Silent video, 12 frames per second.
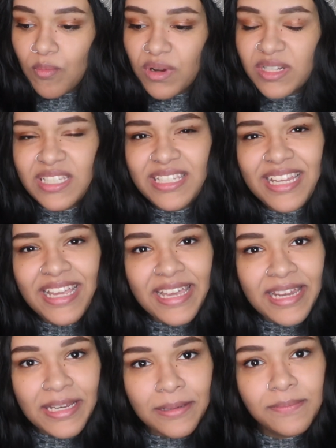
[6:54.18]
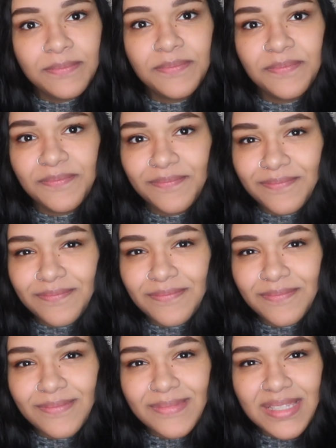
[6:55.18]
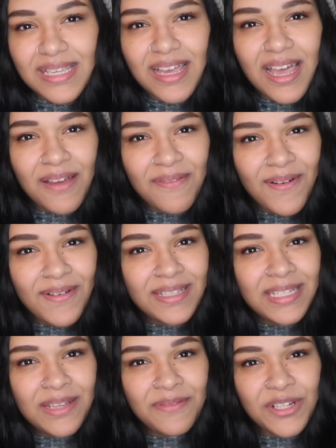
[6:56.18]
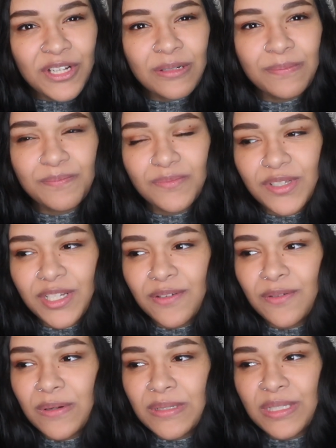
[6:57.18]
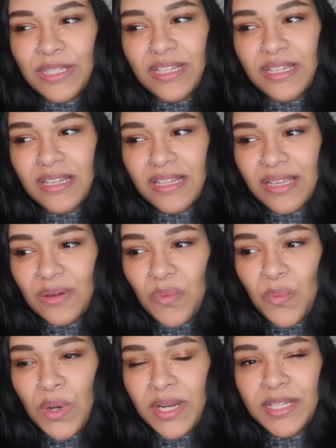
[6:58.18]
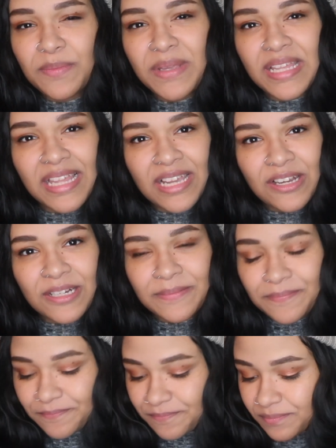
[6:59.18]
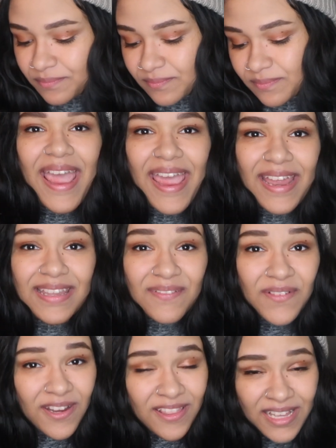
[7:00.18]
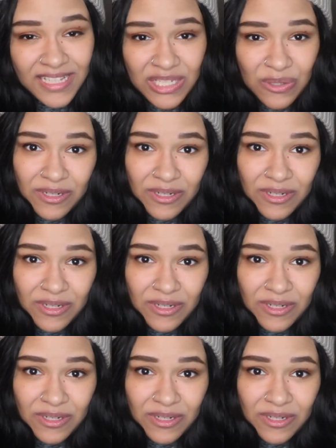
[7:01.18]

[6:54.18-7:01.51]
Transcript: Princess Diana. I've always loved her, and I've always like wanted to be like her. And the very last